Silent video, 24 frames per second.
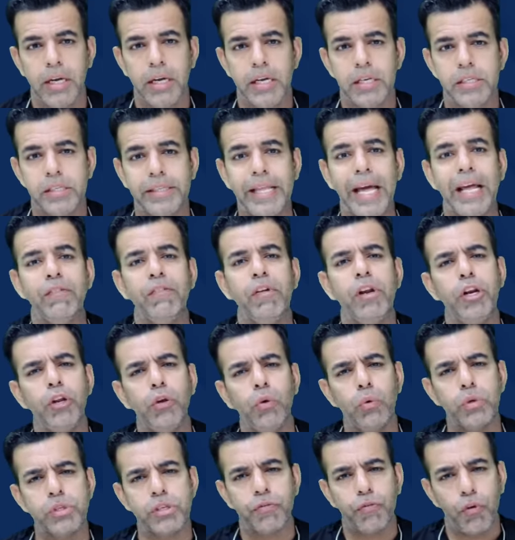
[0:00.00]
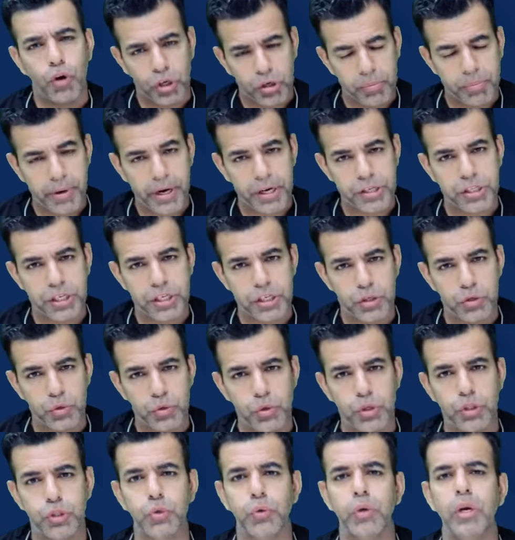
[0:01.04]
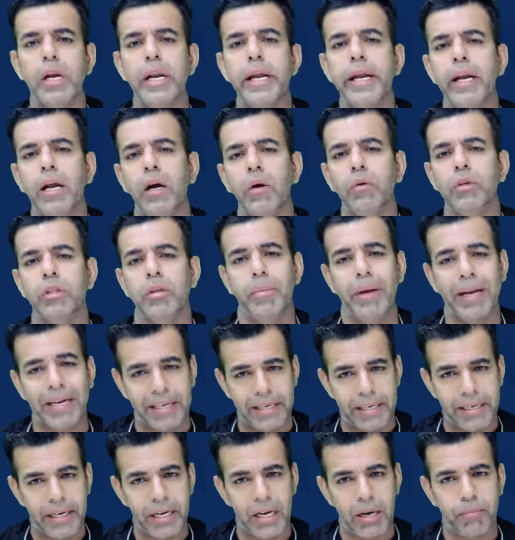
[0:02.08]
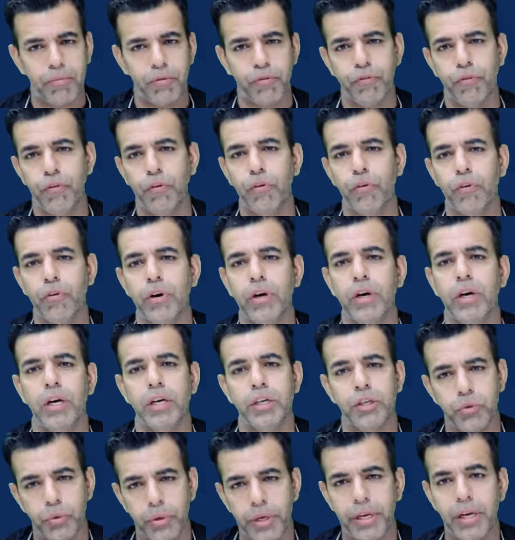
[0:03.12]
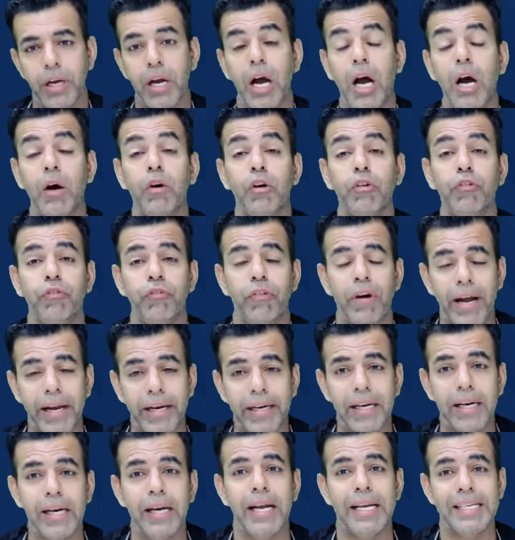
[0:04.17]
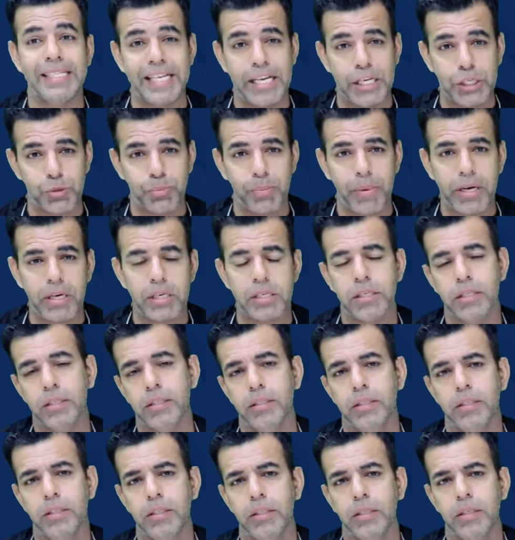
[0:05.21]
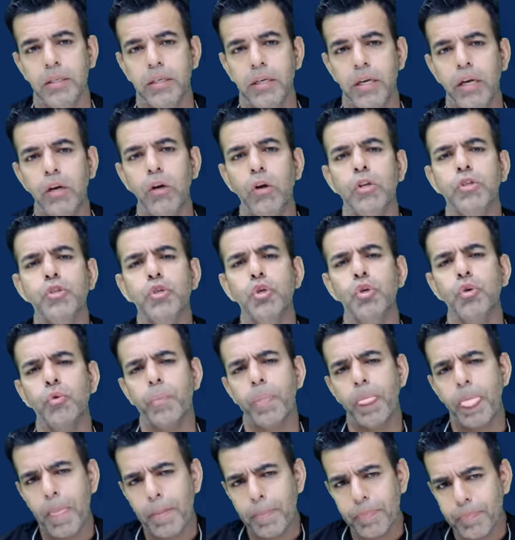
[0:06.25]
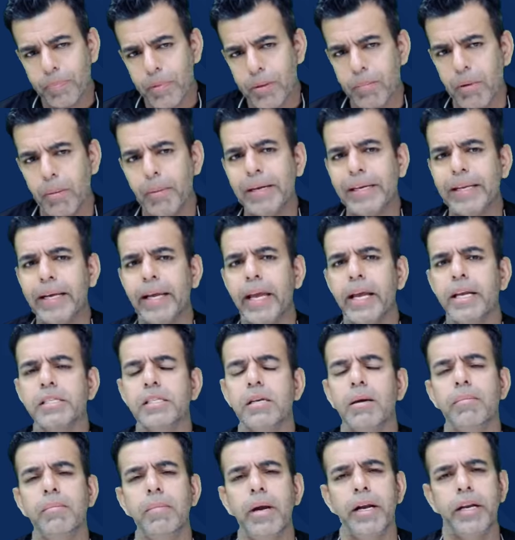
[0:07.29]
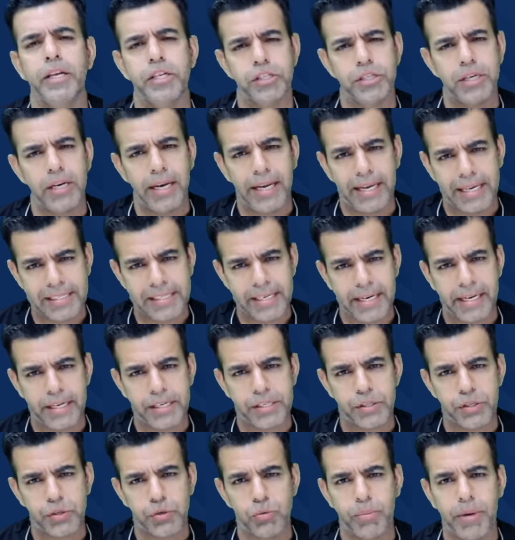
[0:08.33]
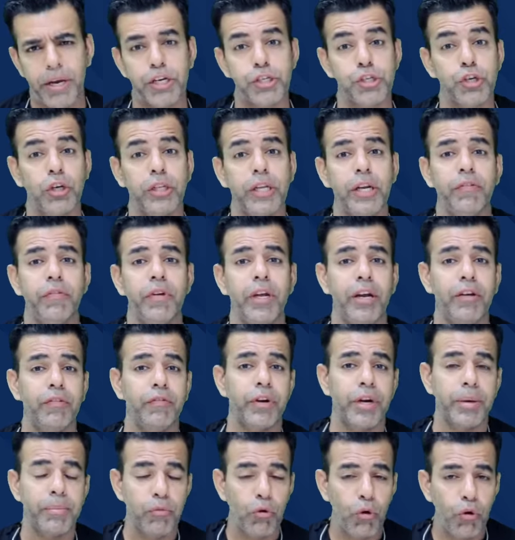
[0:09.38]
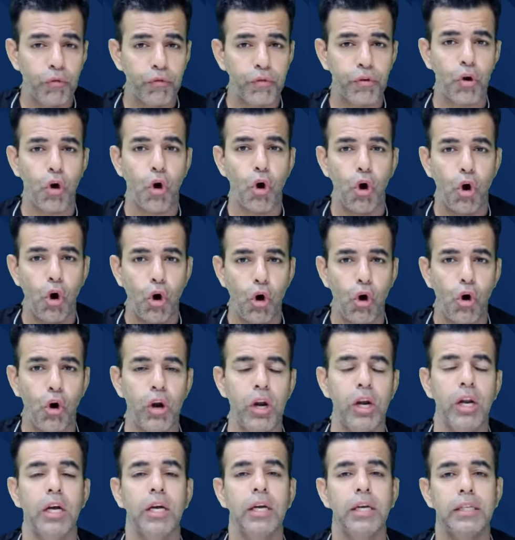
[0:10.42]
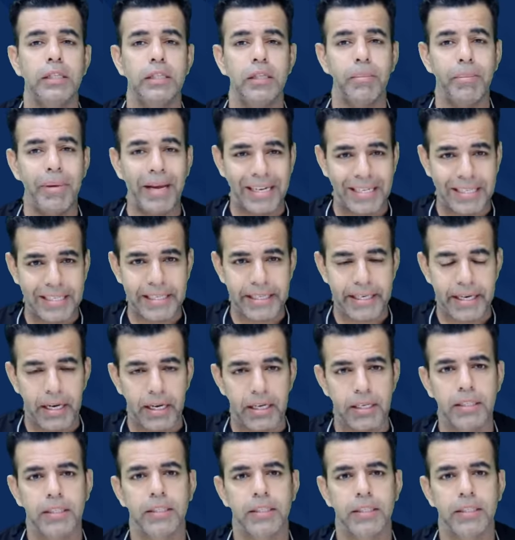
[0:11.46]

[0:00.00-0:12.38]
So then we'll use a water pressure tool to clean out the bacteria before doing our final assessment, and also maybe taking some additional x-rays to make sure that we have removed all the bacteria.